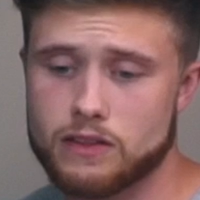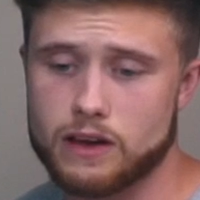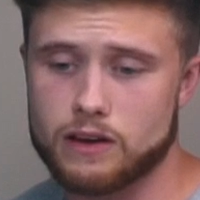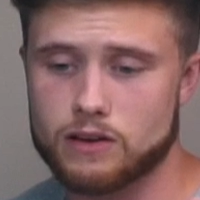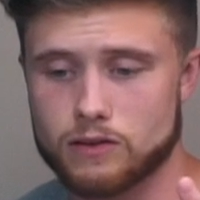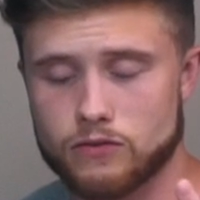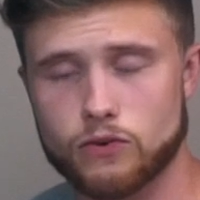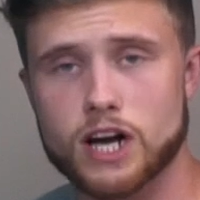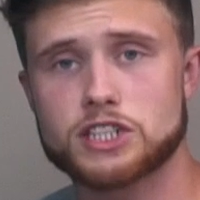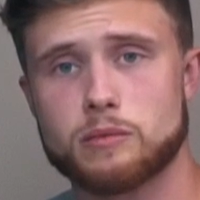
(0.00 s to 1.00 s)
that
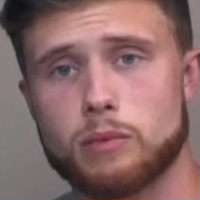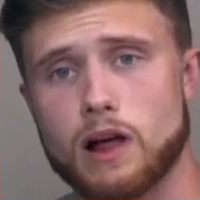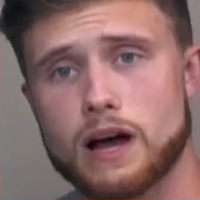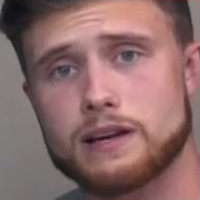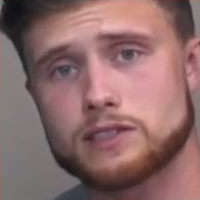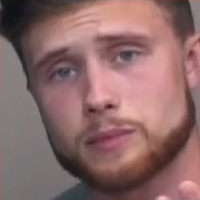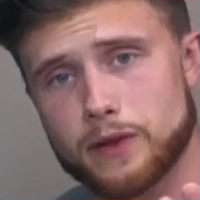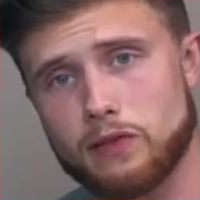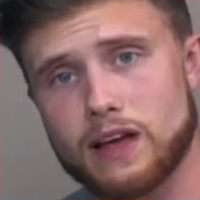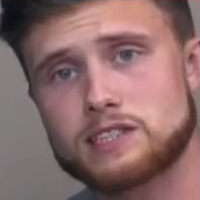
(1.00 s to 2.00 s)
fresh implies
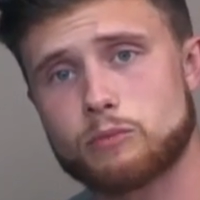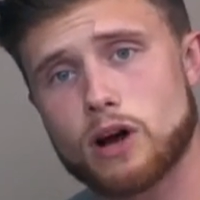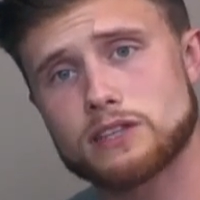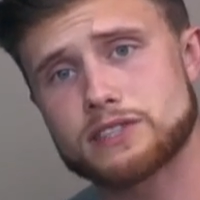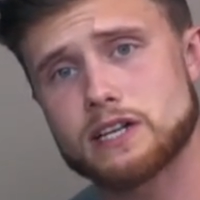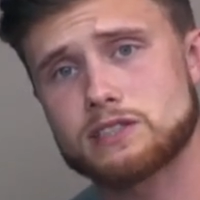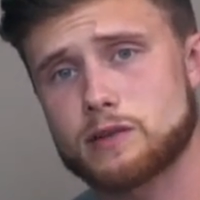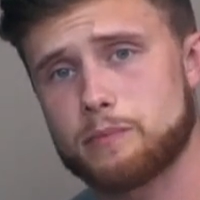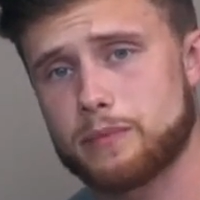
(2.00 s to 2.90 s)
less processed,